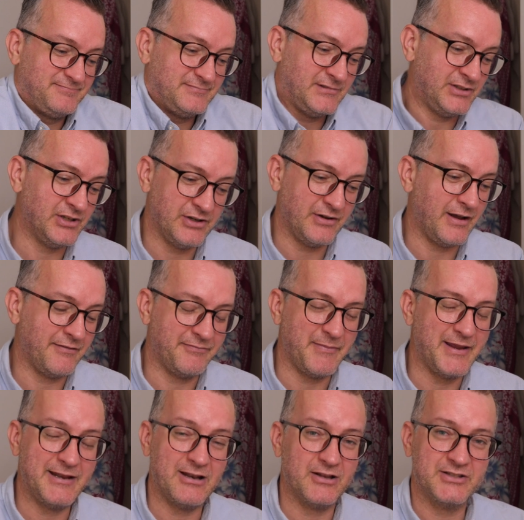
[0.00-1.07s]
You know, I've
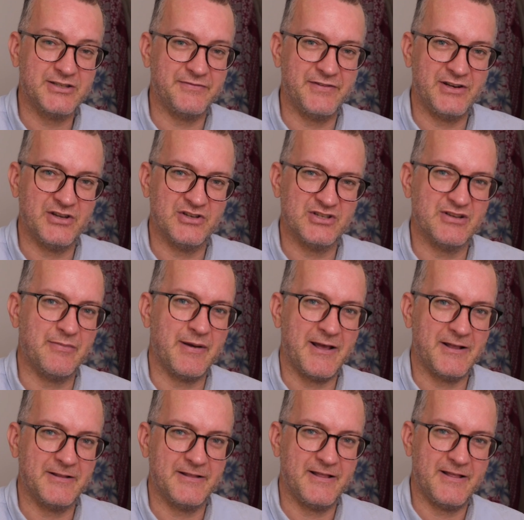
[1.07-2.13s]
made lots of videos
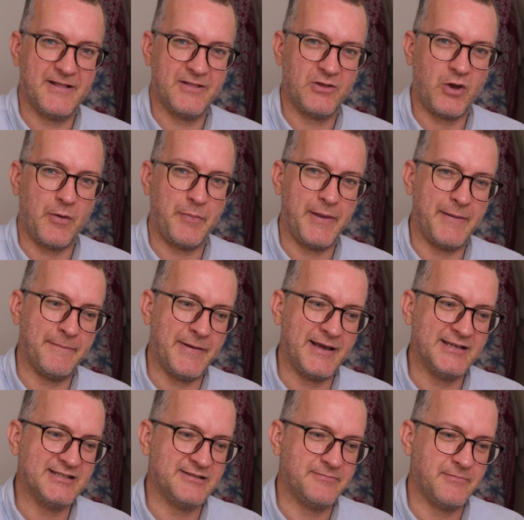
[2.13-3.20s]
about copy and
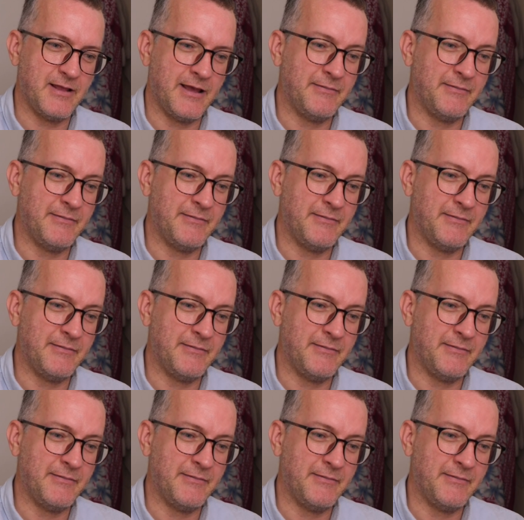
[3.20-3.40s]
paste.